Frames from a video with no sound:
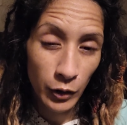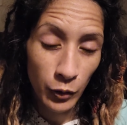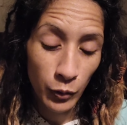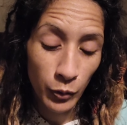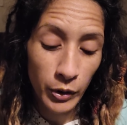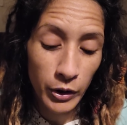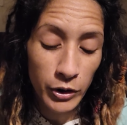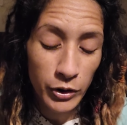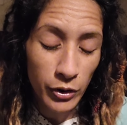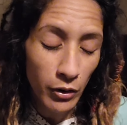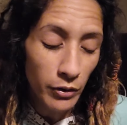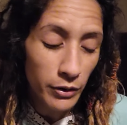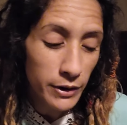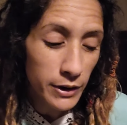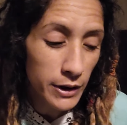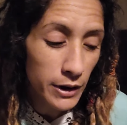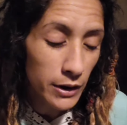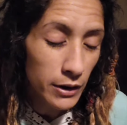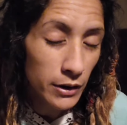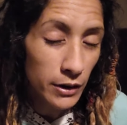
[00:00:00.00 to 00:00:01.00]
when it's all
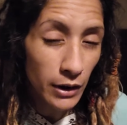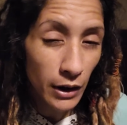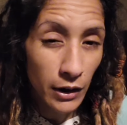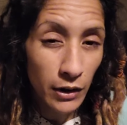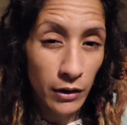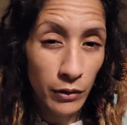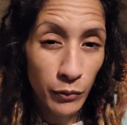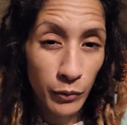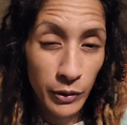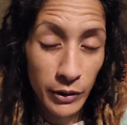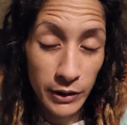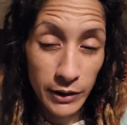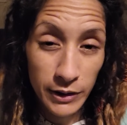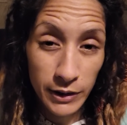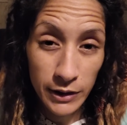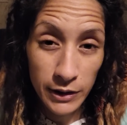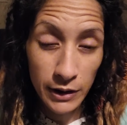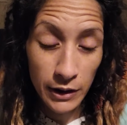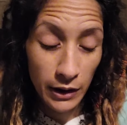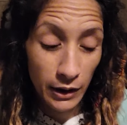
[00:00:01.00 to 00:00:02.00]
said and done and when
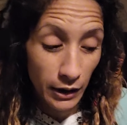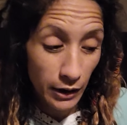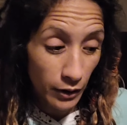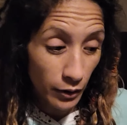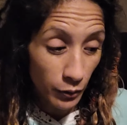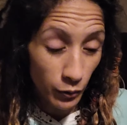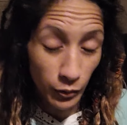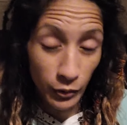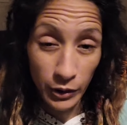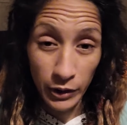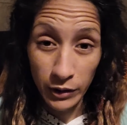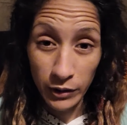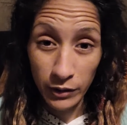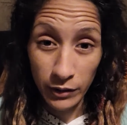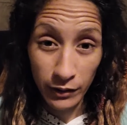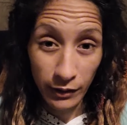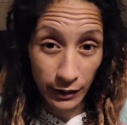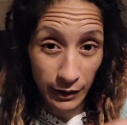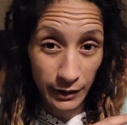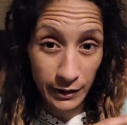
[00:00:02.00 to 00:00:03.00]
it's
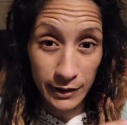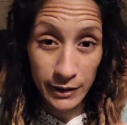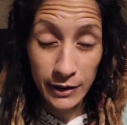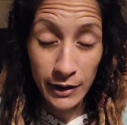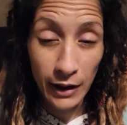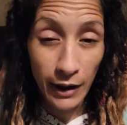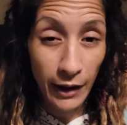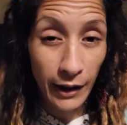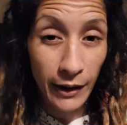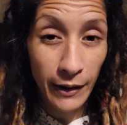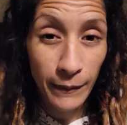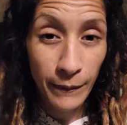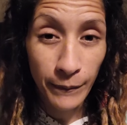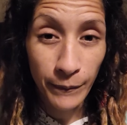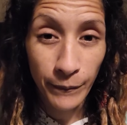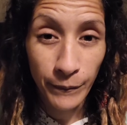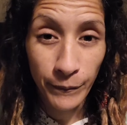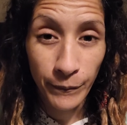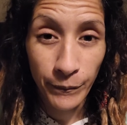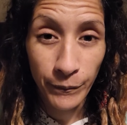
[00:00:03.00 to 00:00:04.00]
when it's time